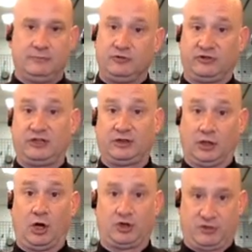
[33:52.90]
just get the
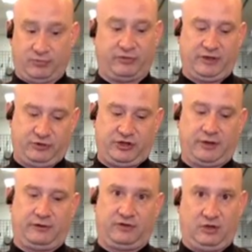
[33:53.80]
larger burrito
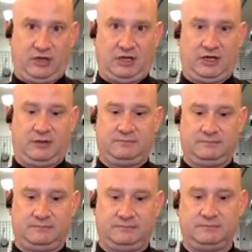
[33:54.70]
shell so you can get
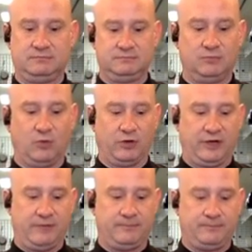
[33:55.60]
more in
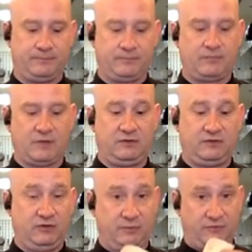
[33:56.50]
it.
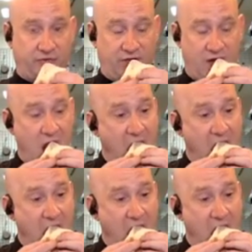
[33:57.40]
Excuse me for a second.